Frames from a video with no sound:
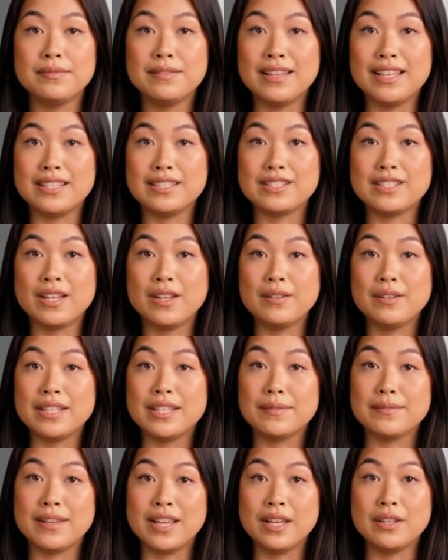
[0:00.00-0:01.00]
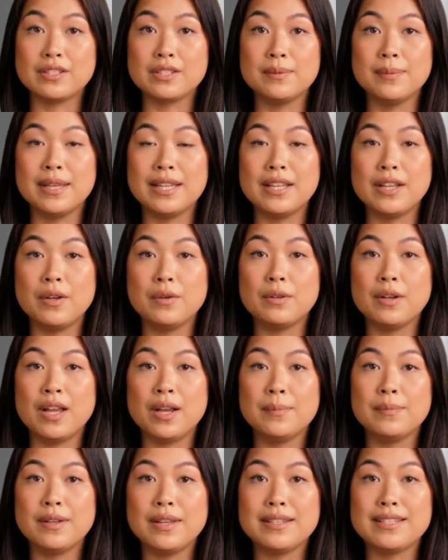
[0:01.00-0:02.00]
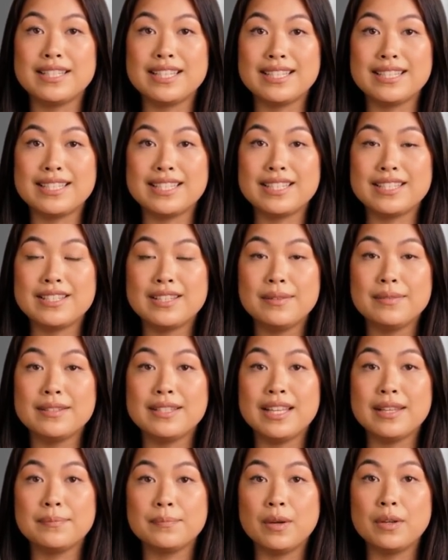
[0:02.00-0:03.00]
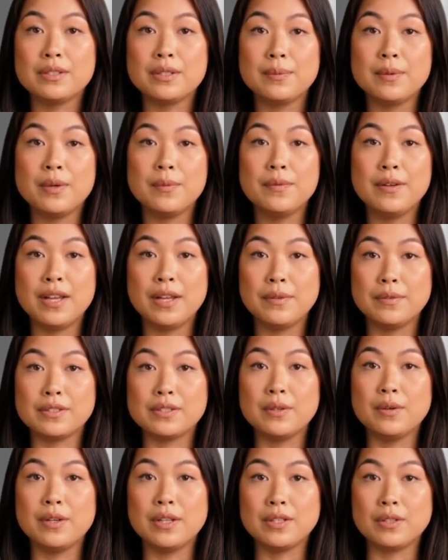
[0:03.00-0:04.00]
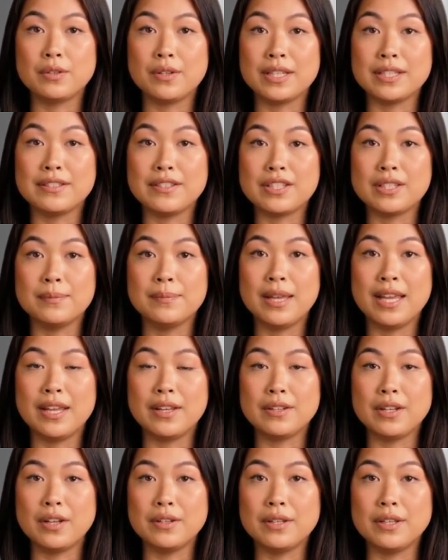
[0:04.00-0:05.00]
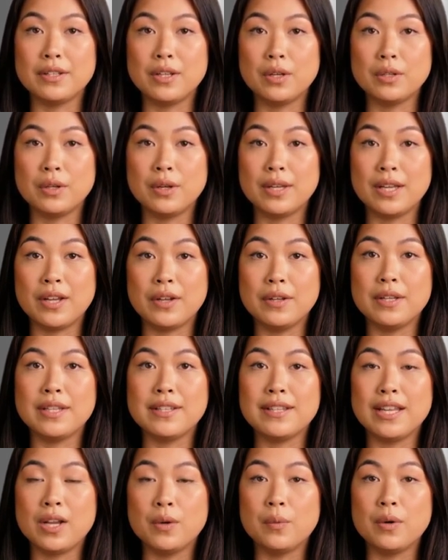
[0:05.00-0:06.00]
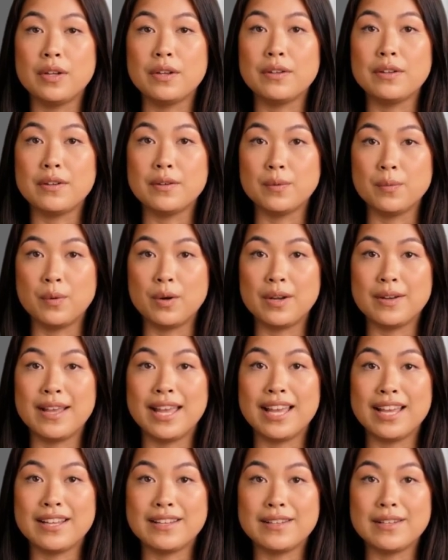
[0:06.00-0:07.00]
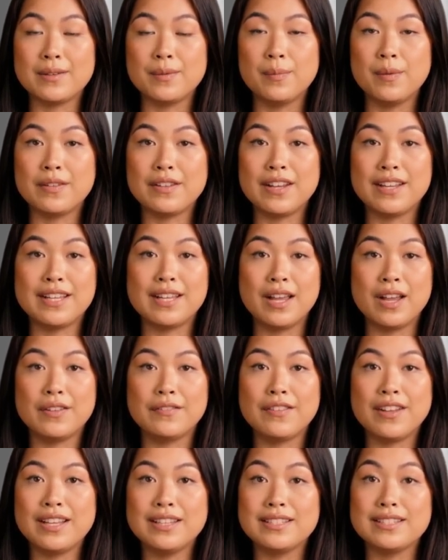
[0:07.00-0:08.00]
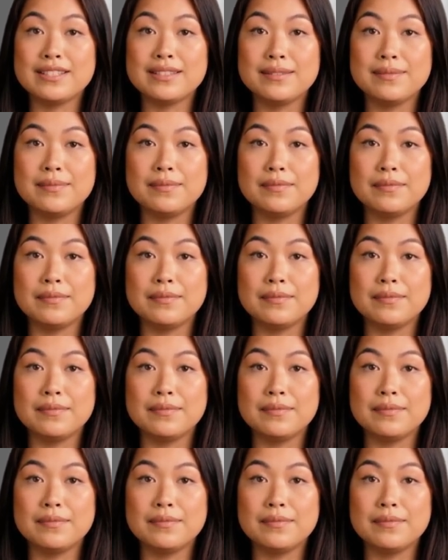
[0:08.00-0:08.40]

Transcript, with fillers: Installing advanced video conferencing systems in multiple rooms will increase the demand on the local area network, or LAN, within the office.